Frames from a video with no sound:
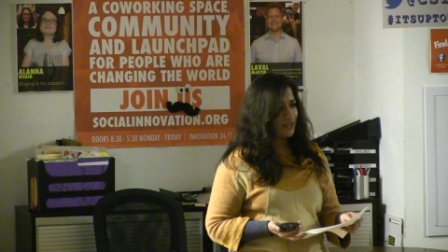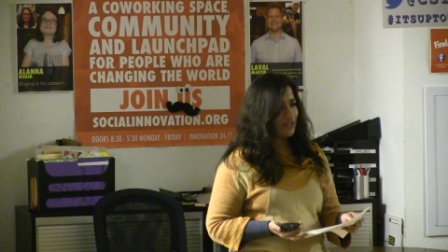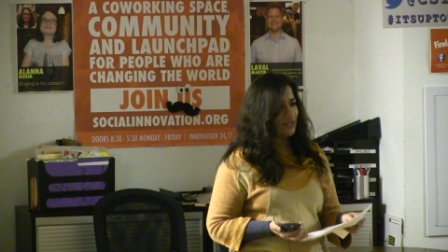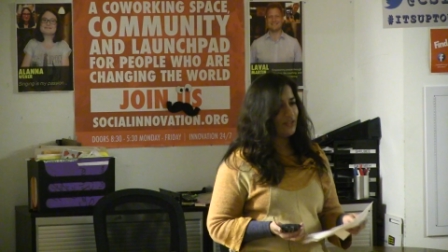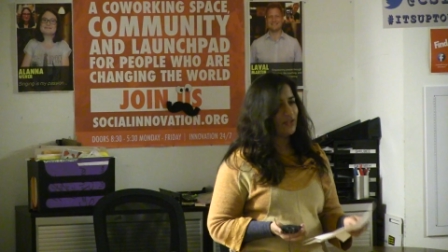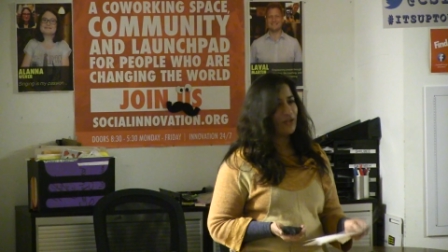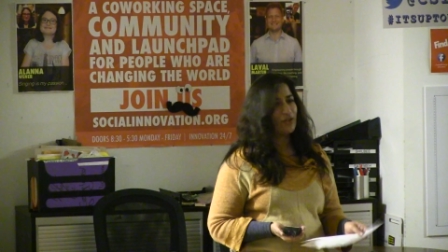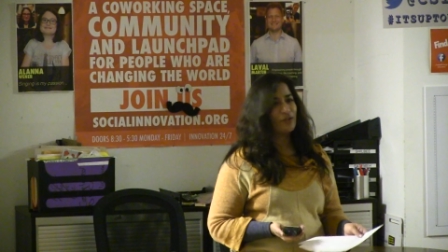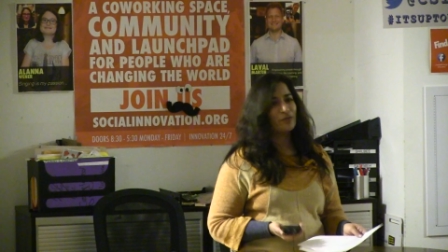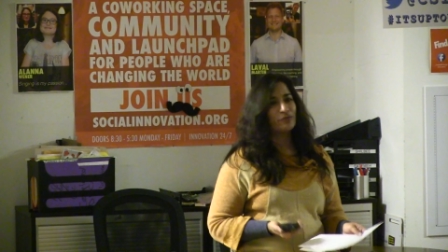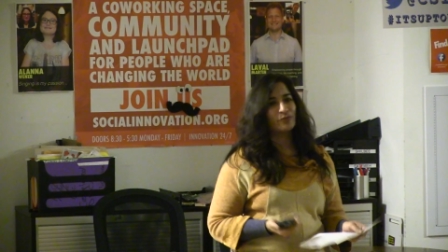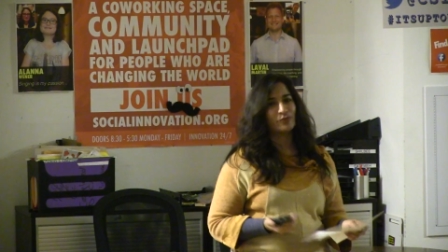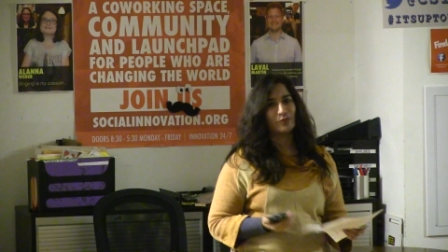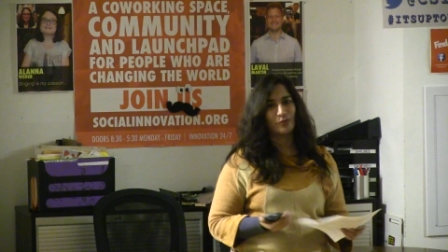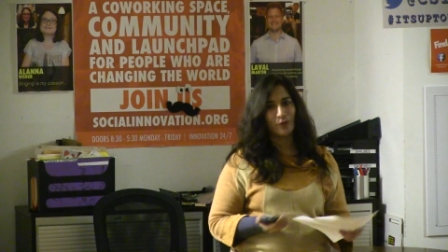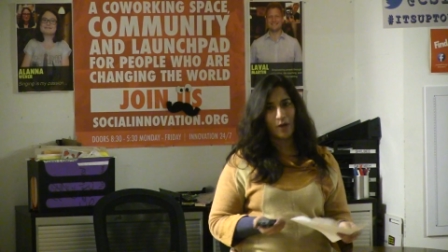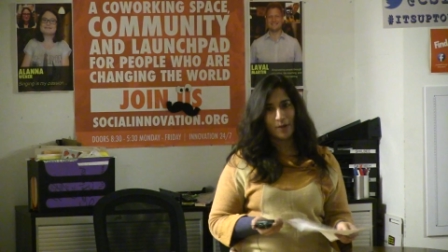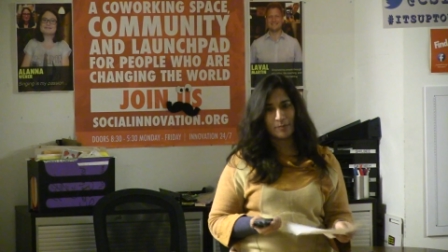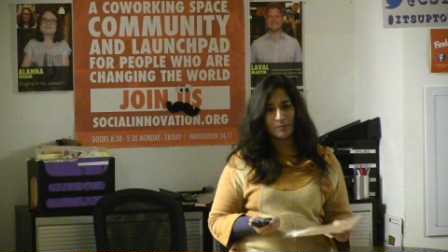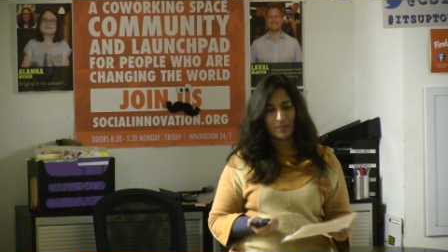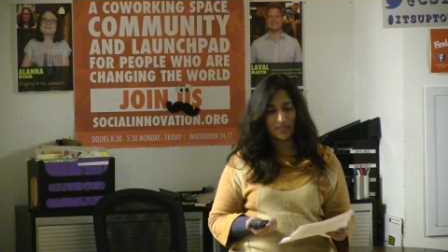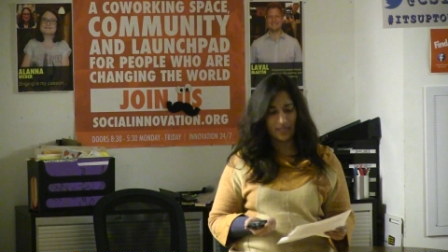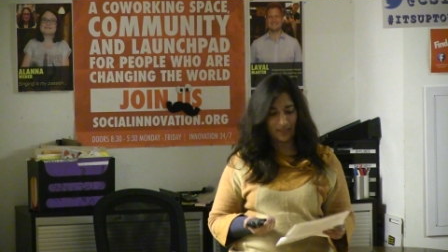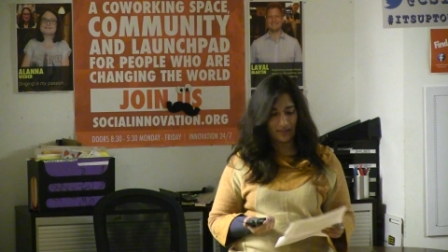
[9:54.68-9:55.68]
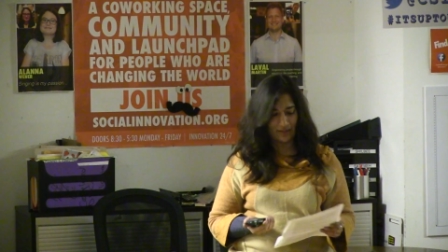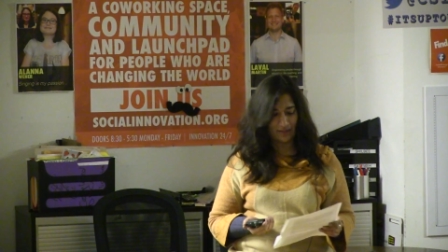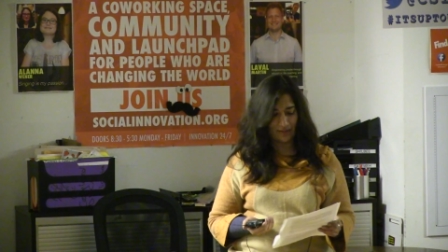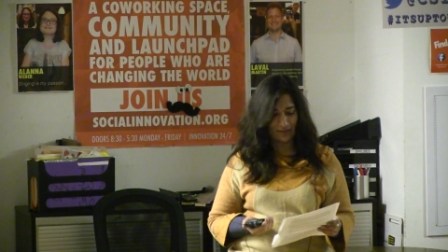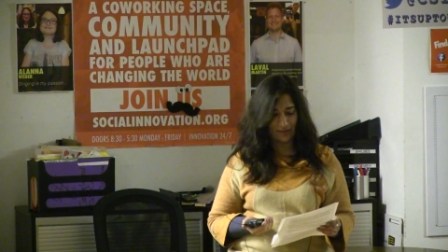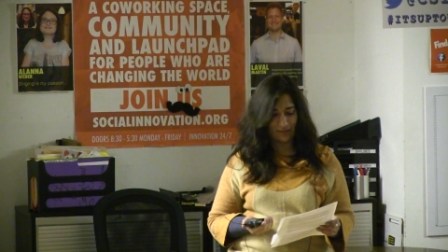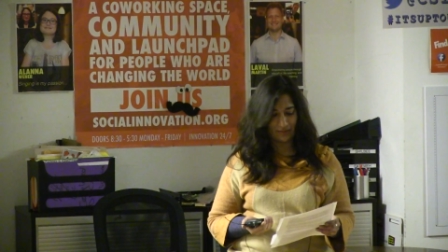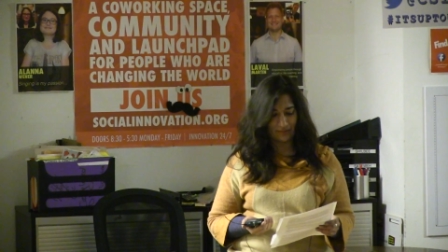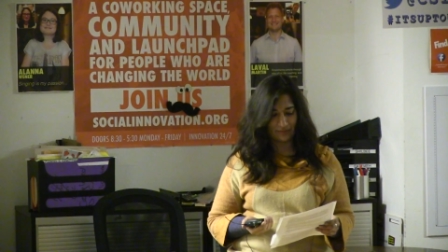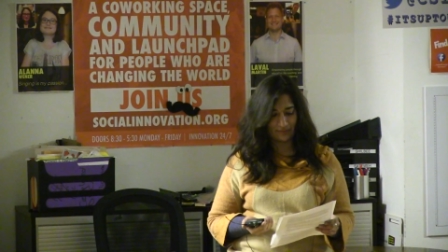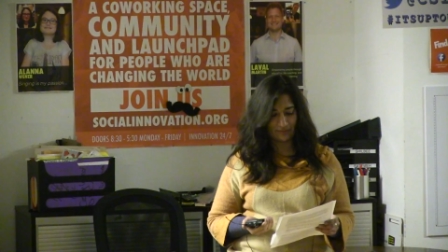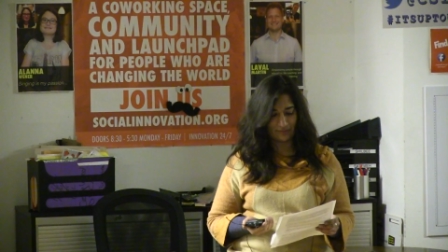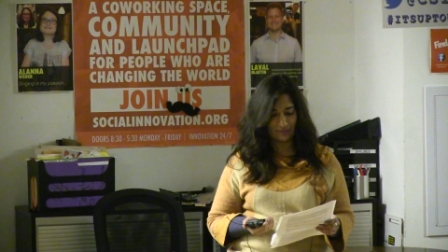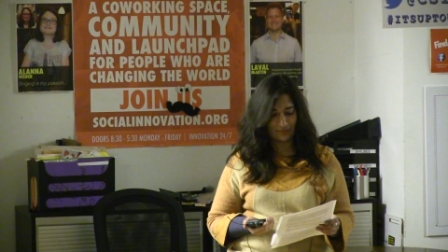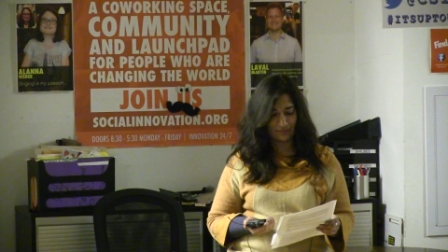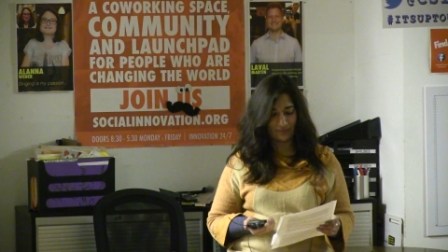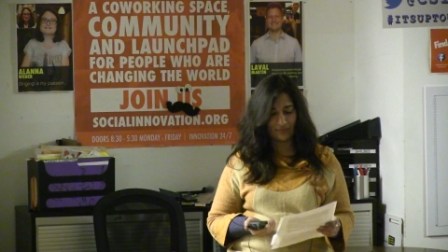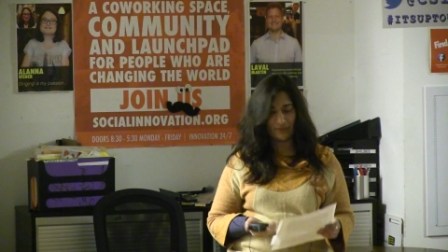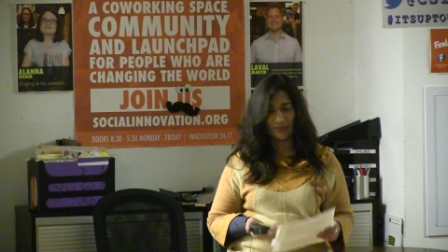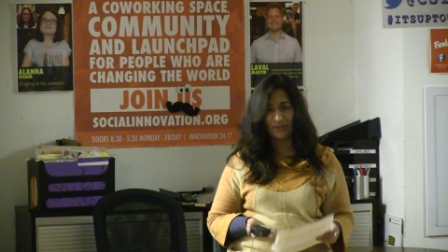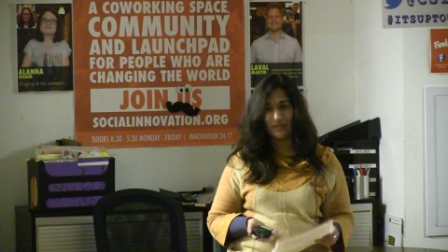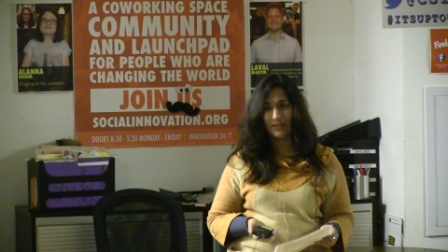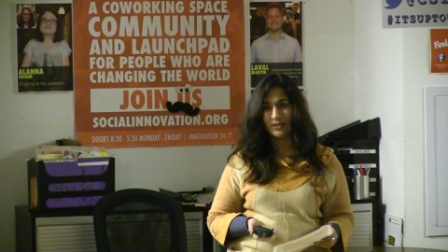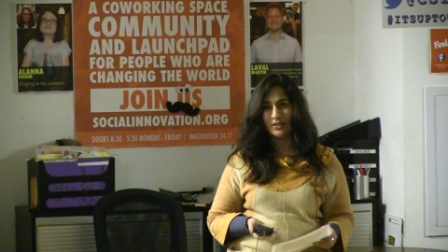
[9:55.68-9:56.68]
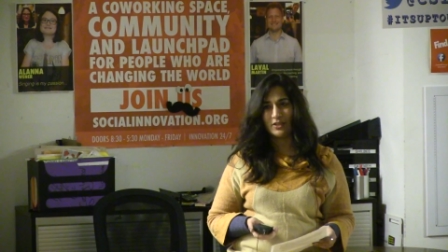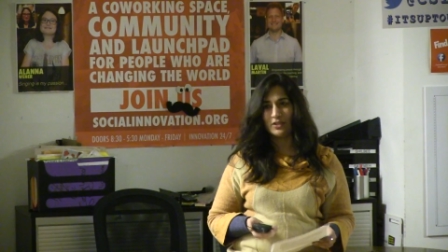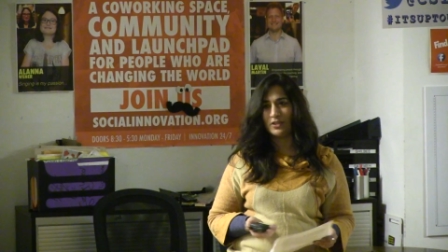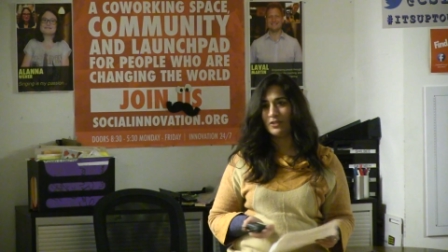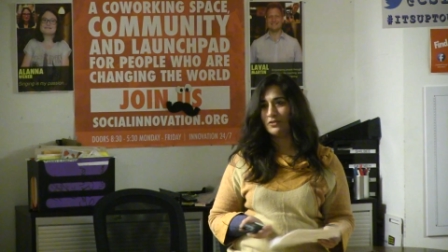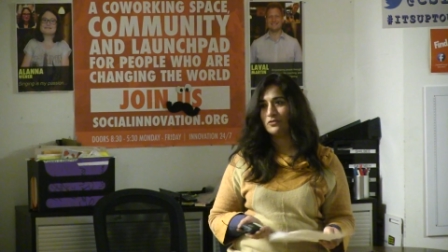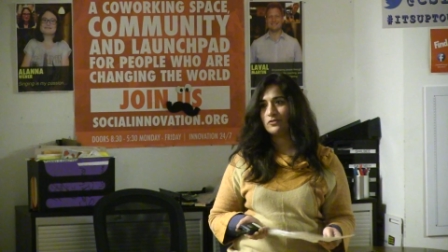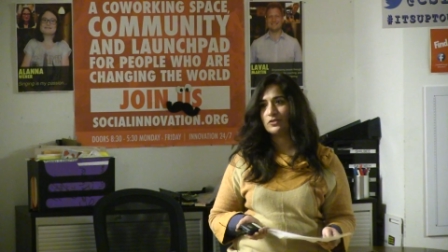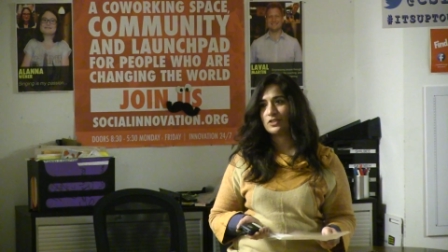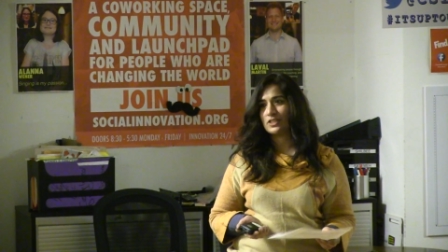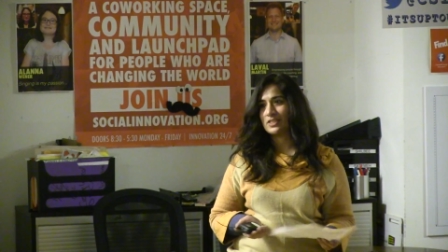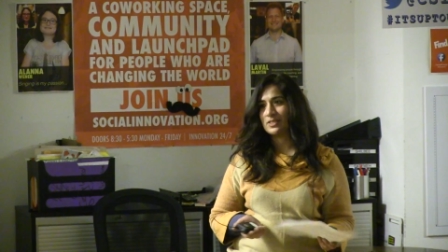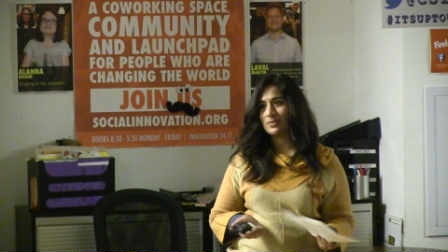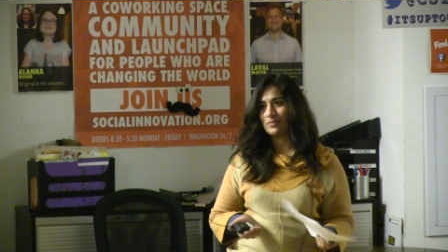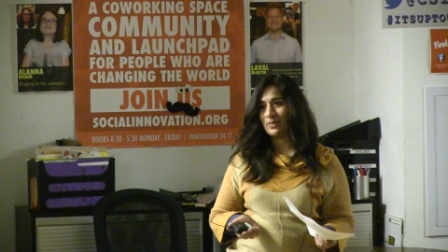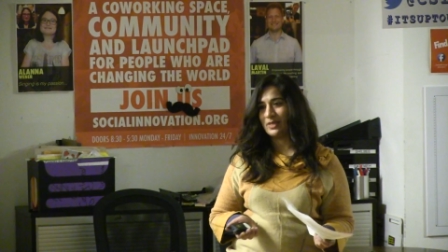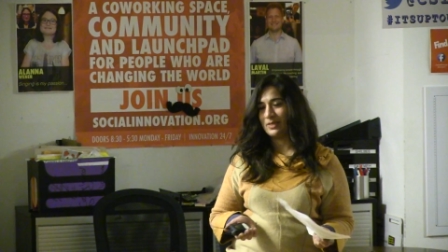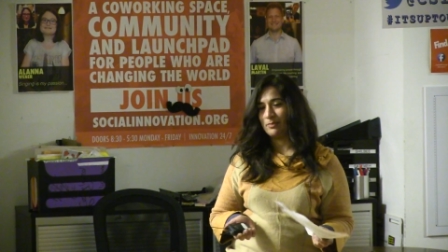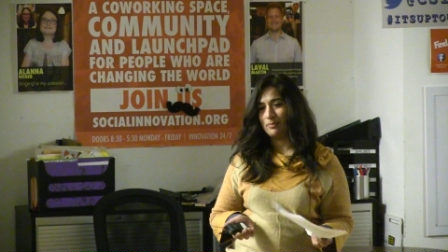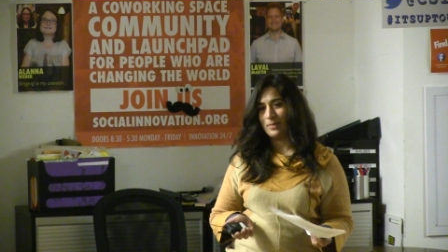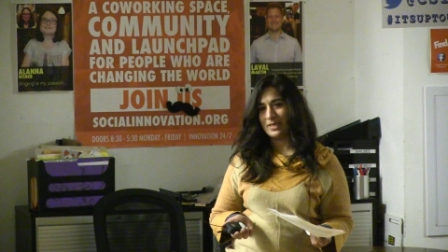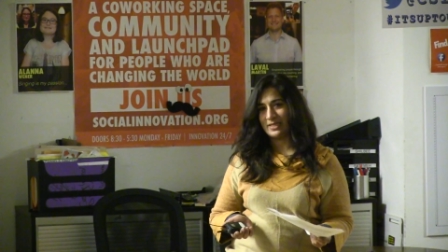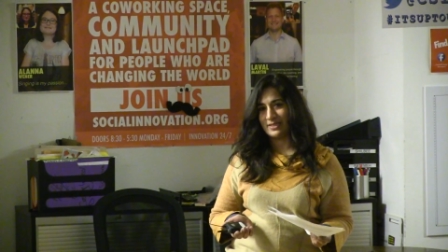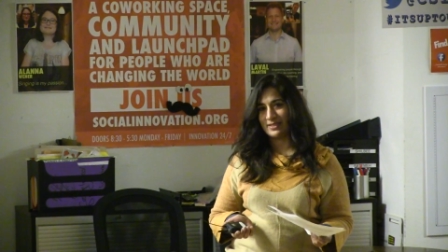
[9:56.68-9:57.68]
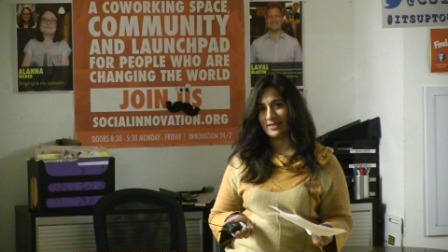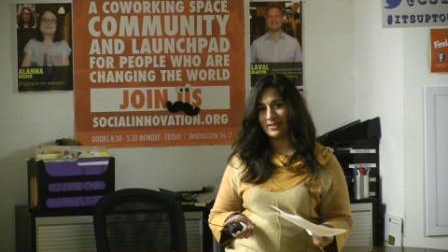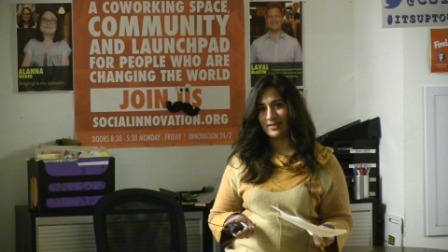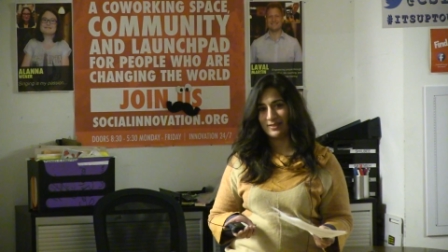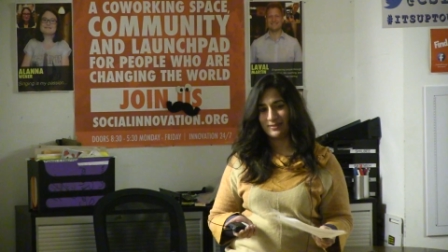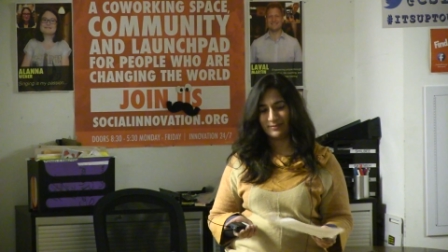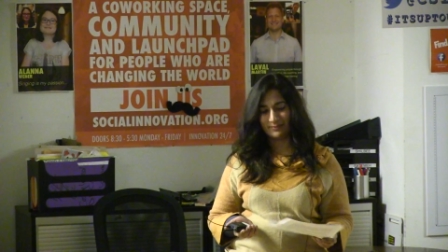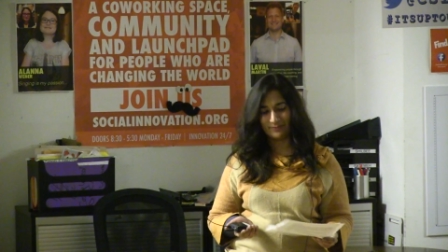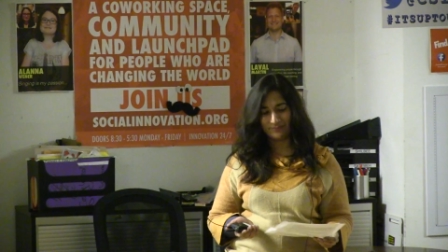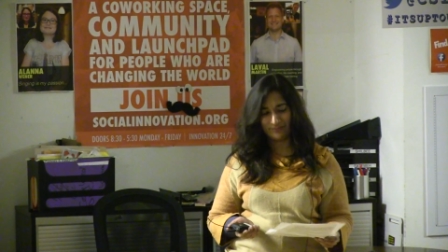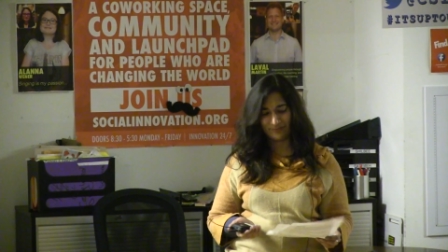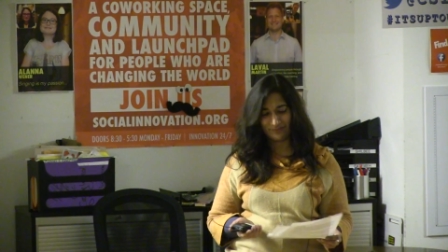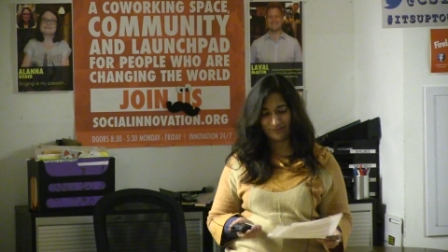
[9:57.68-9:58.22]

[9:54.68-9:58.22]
"You're from here. You've just been missing."